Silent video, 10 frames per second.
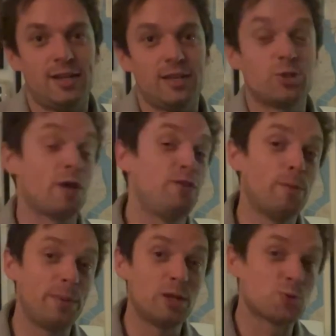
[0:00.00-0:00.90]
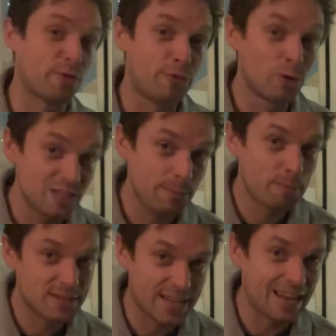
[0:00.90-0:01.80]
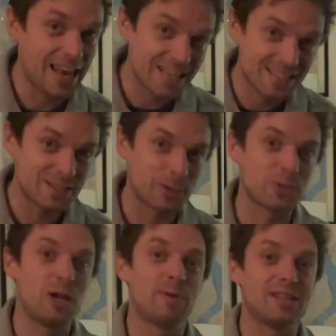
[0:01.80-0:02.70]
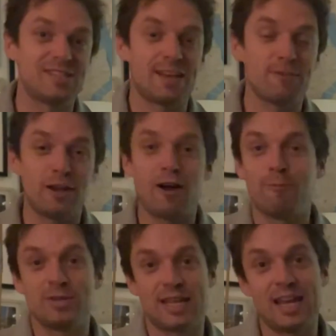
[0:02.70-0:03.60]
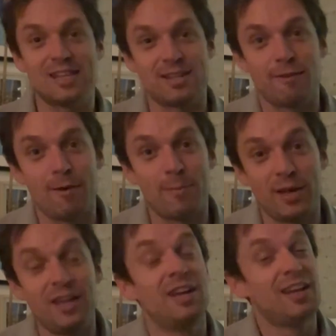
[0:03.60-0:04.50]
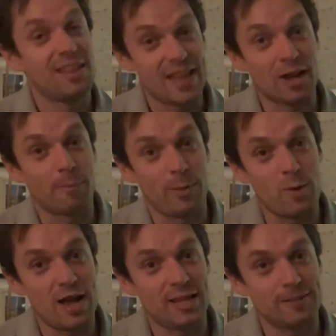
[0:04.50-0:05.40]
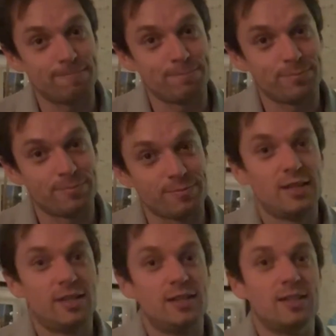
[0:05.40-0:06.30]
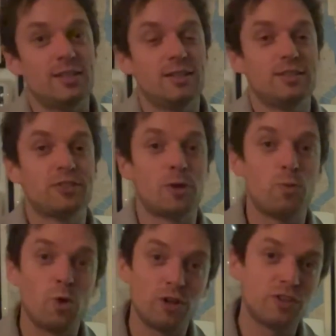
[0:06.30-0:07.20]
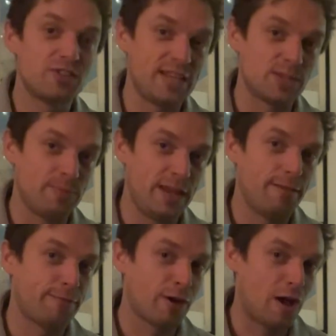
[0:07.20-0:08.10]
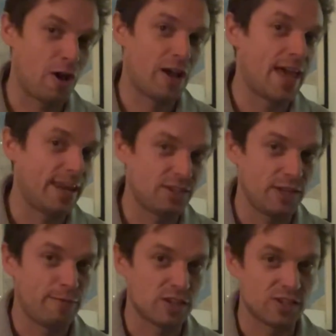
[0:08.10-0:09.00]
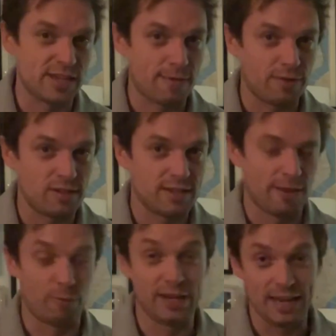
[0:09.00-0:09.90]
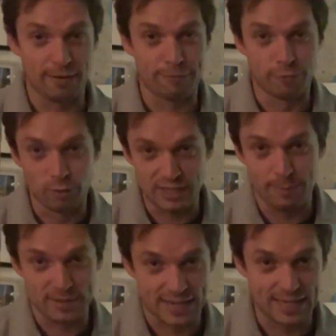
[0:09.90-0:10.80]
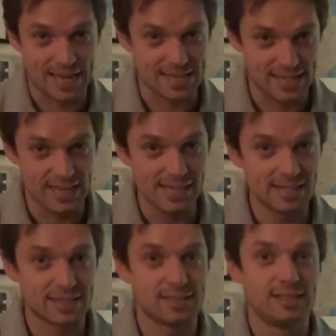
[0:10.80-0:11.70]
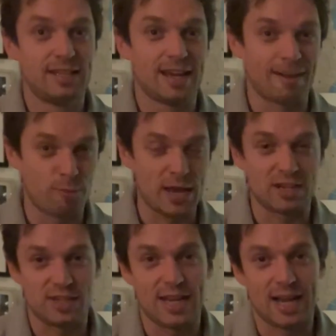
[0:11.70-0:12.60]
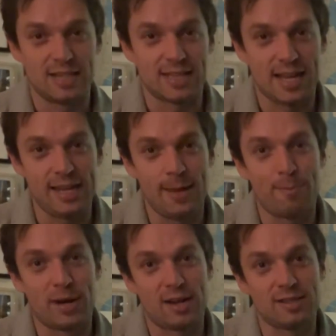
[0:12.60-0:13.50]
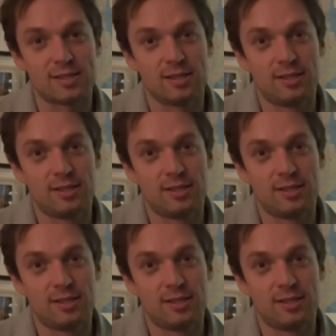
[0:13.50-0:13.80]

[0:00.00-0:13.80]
So if your bills were 14% less this October and 7.5% less in November, that could be why. So what does this mean for our energy efficiency efforts? If we needed 14% less heat, have we actually had any impact?